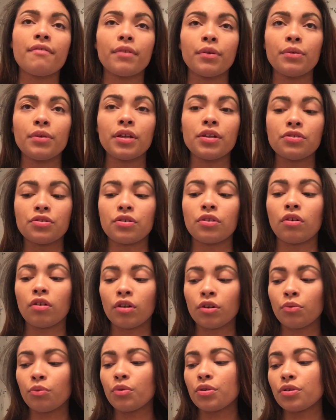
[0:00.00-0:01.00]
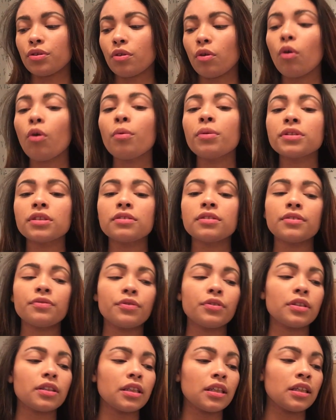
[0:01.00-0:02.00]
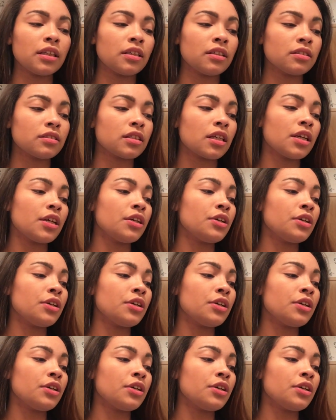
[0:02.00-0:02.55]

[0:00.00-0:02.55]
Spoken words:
Foundation on with a whole bunch of different things.